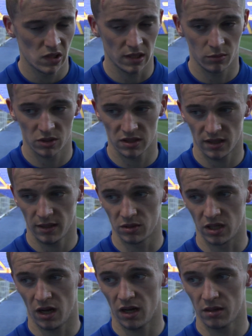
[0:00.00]
It
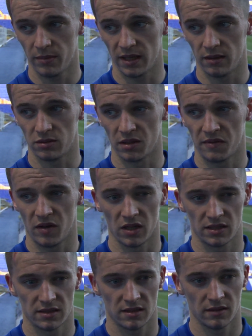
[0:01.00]
was hard. I mean, it was
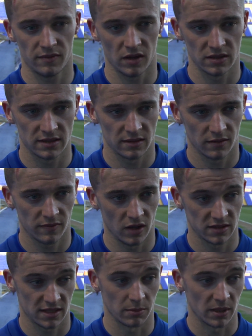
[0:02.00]
the
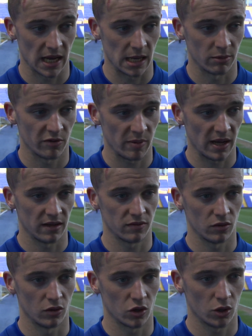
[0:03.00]
first team game I've played
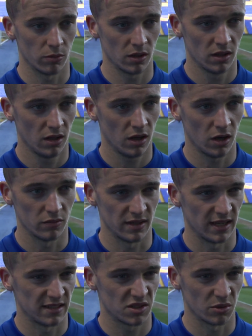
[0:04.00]
for over
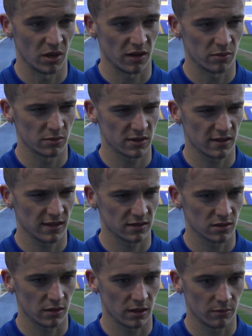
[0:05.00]
nearly 2.5 months, I think.
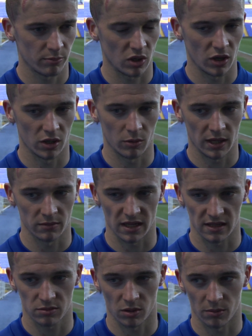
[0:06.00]
So Brighton away was the
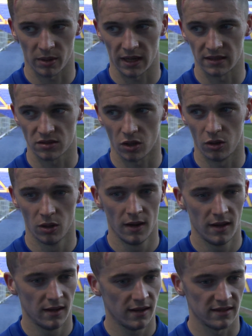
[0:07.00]
last one I played, so
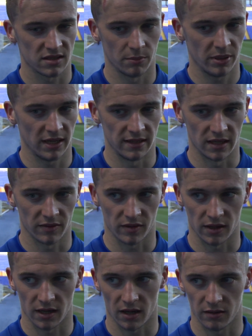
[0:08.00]
it's completely
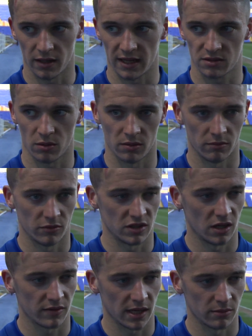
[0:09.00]
different. And our last one,
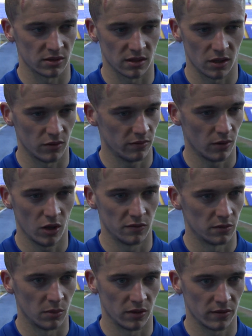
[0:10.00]
reserve game, was
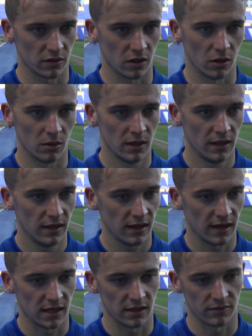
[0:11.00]
over a month ago,
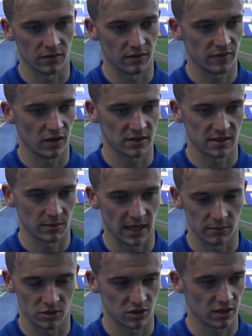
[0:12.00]
and even the first team
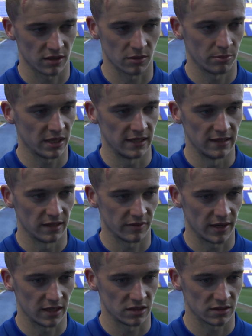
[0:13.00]
game, just a completely
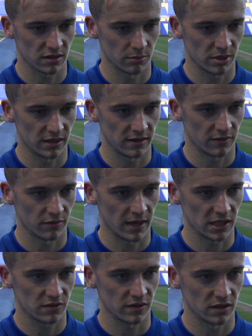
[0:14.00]
different edge. It's completely different
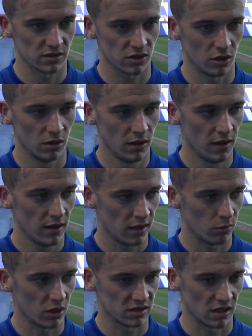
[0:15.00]
match fitness, so
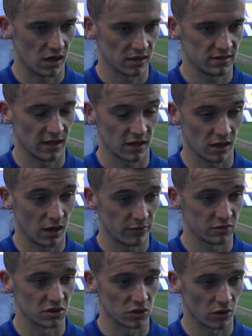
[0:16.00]
it was hard. Second
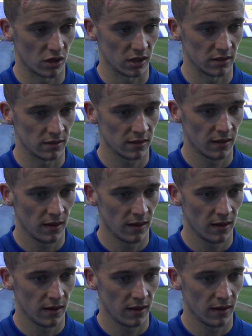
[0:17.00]
half was a grind.